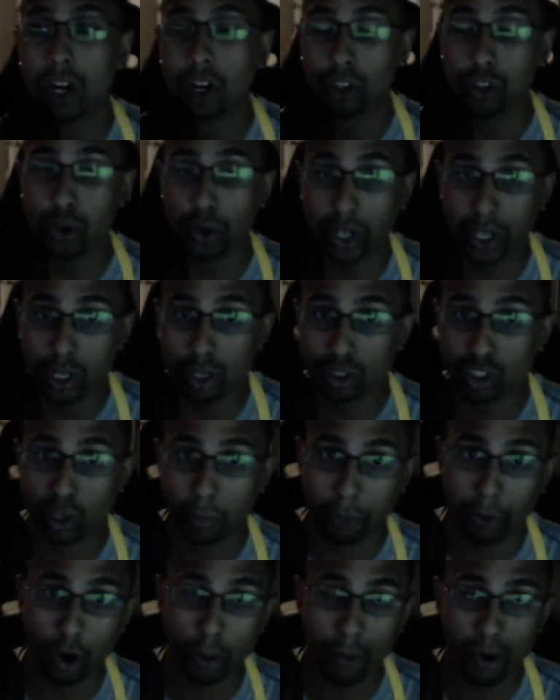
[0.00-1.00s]
You can use the
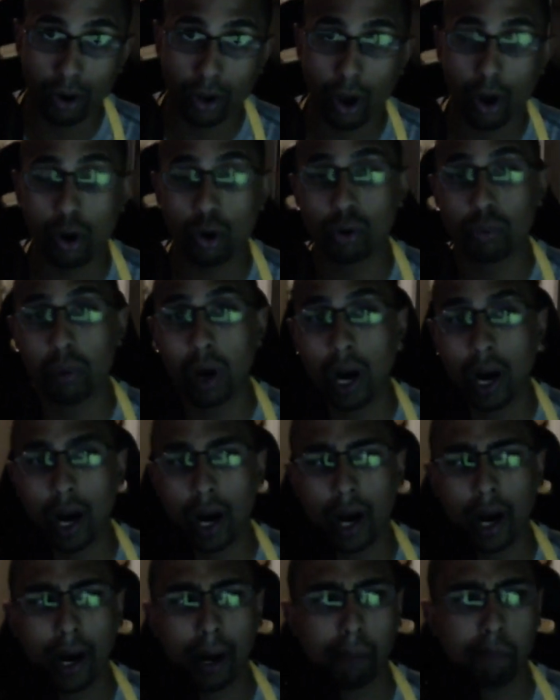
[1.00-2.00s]
promo code
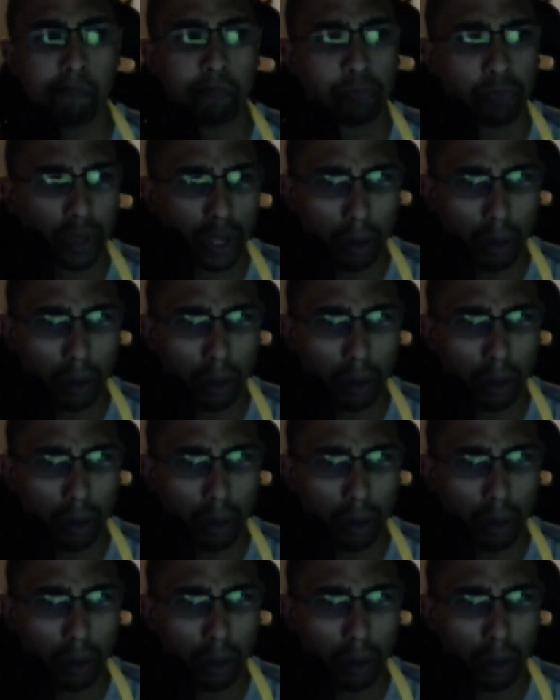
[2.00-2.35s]
um,